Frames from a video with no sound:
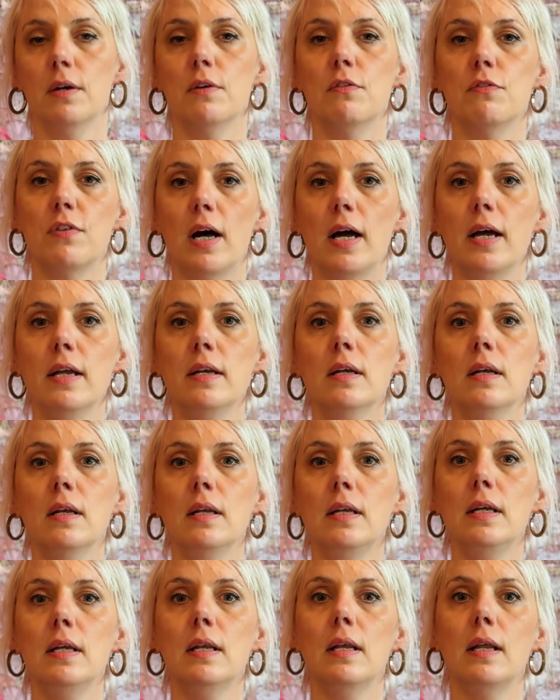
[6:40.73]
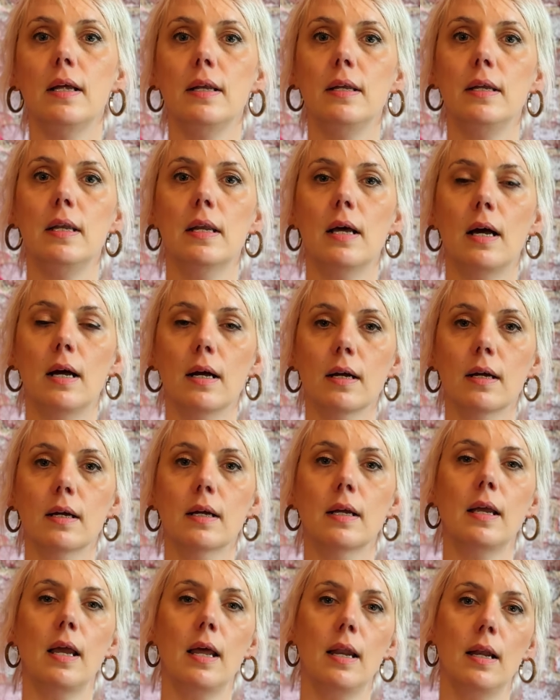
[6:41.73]
Finally, Lady Nak
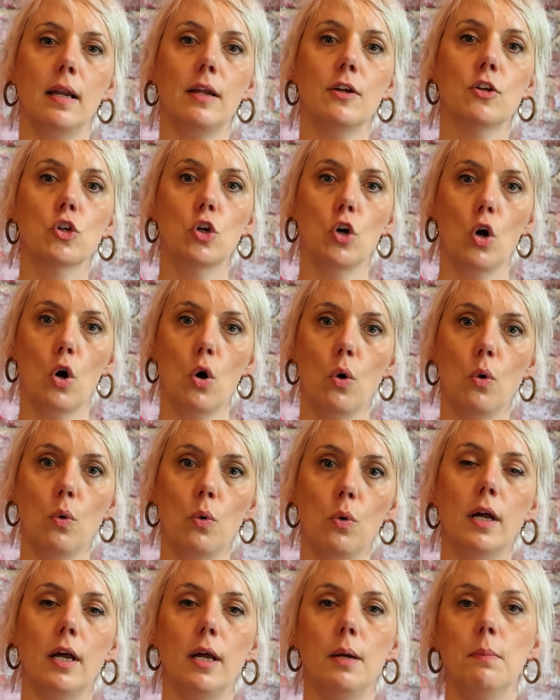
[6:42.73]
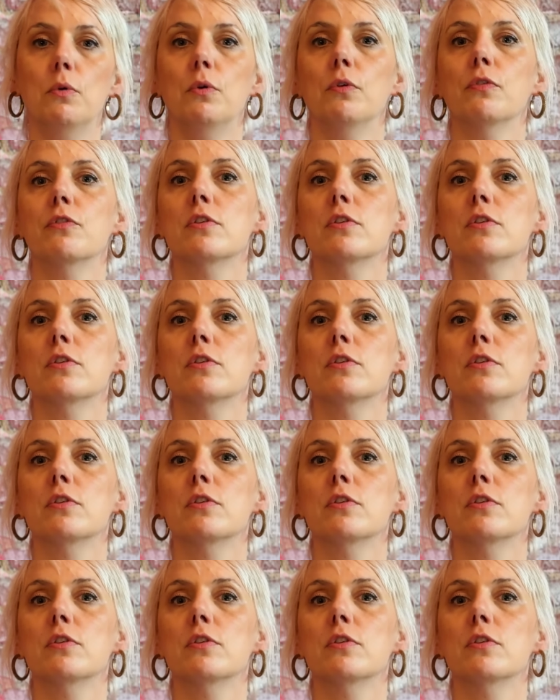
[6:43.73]
can let go and moves